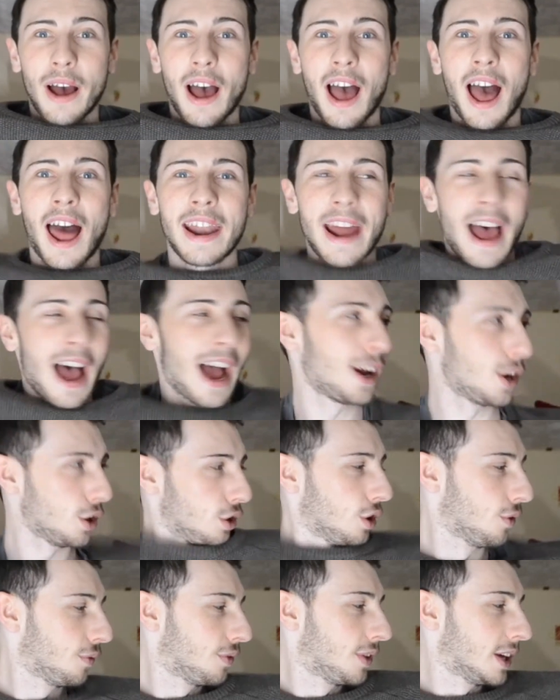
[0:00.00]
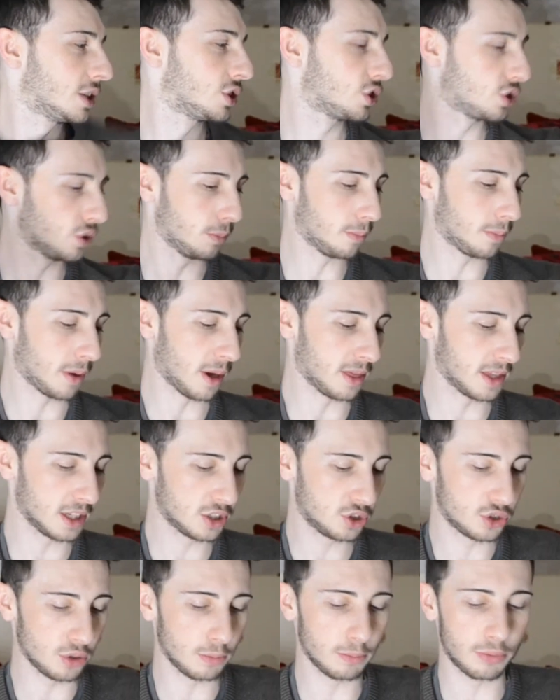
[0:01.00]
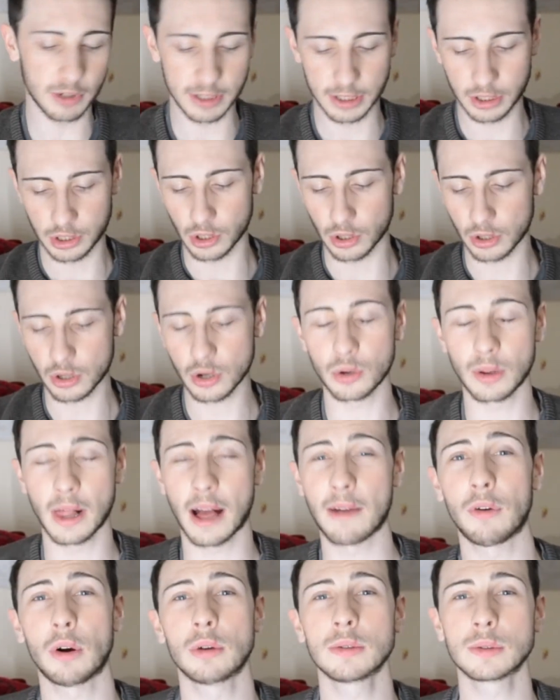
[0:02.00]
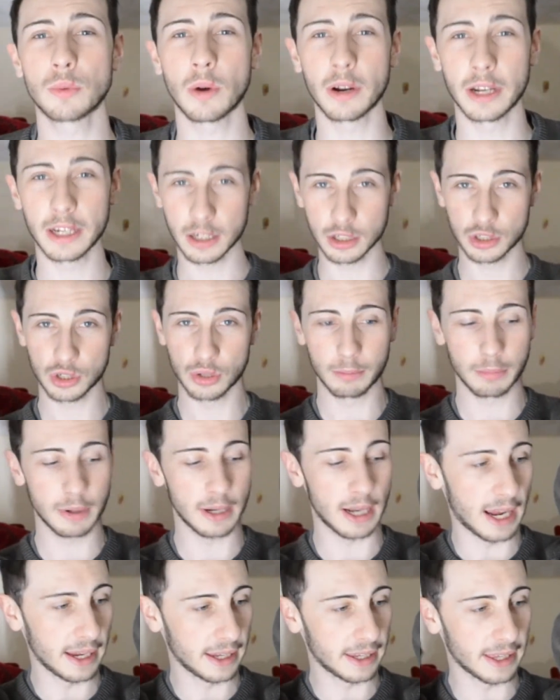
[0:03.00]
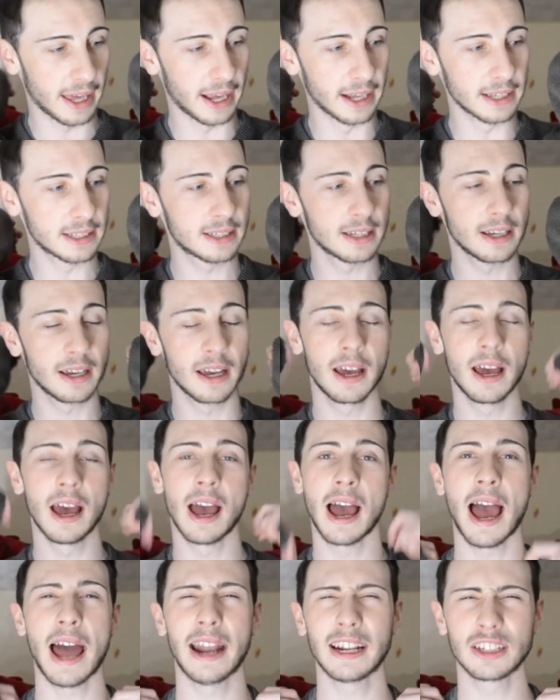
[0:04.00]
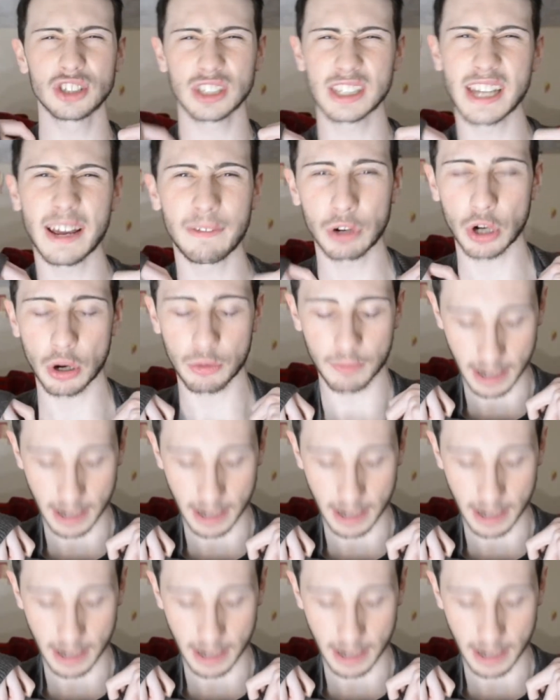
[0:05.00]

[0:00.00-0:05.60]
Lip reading: and I love this jumper. This jumper is so cool. I've always wanted a jumper like this, and I just never got